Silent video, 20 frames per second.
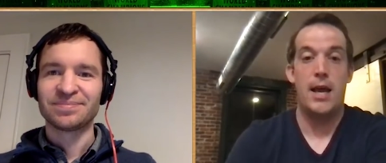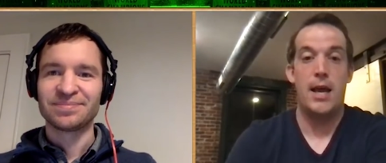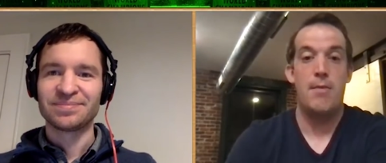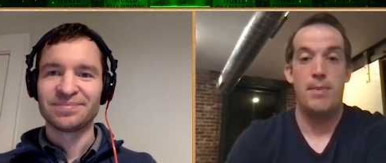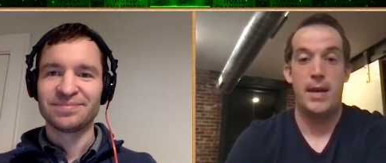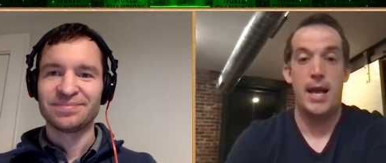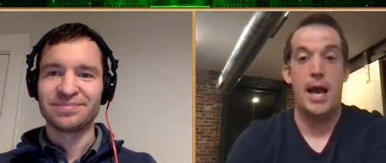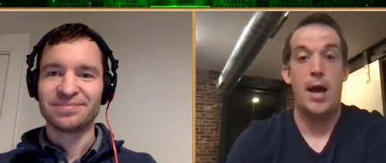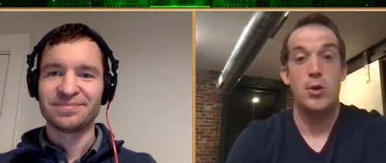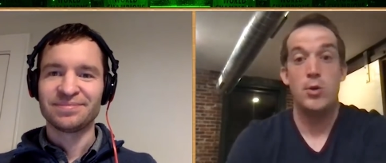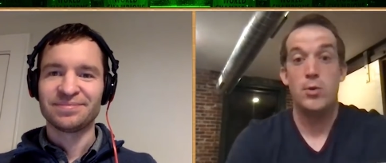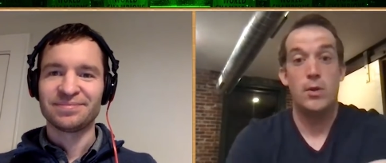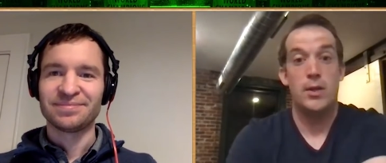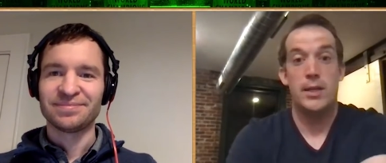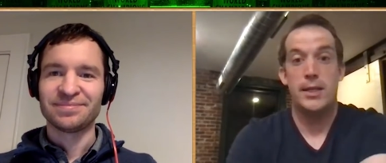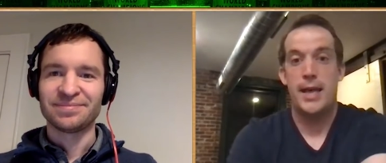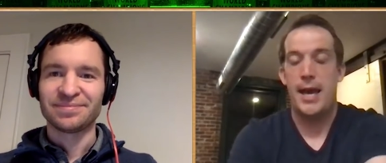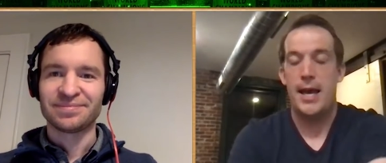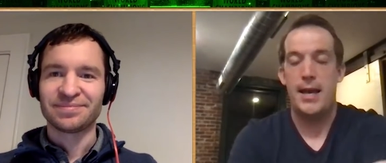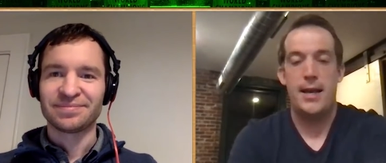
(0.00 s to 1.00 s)
Speaker 1: But now you look
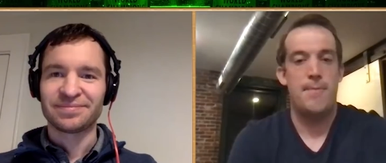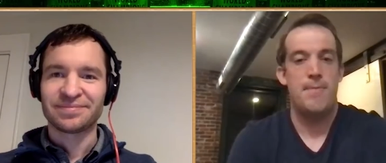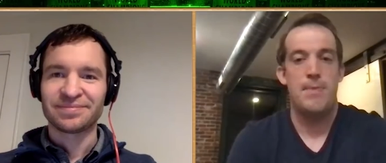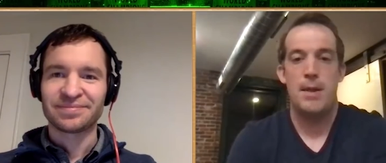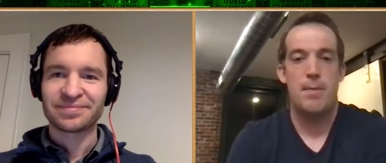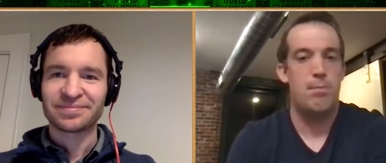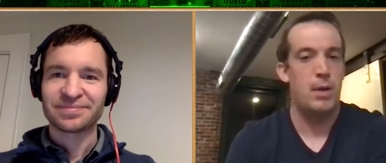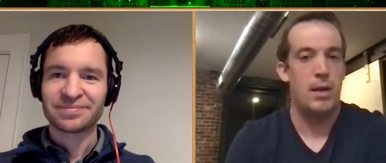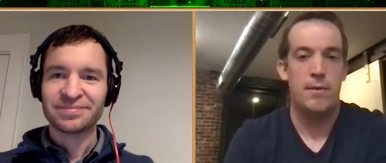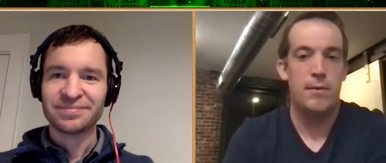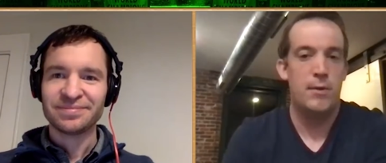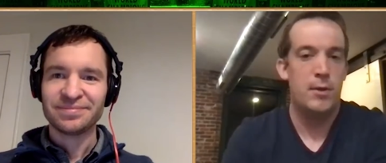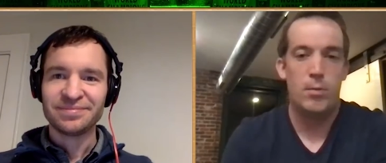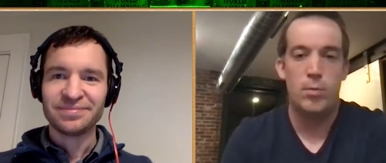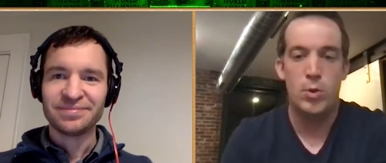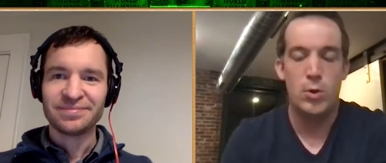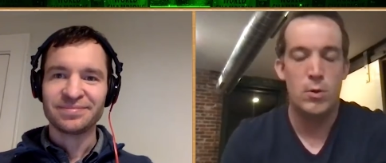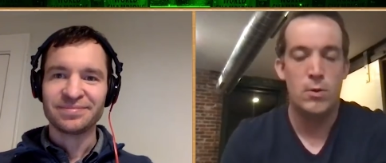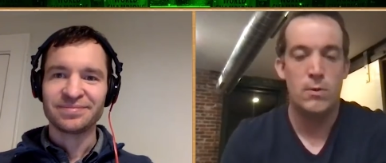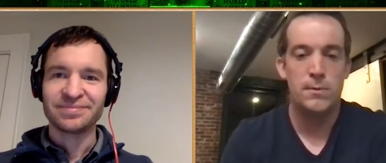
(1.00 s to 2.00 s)
at it, pivotal
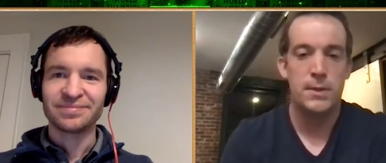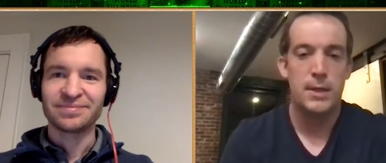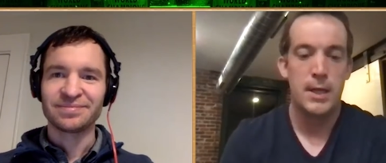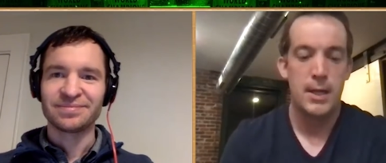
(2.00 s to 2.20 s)
move.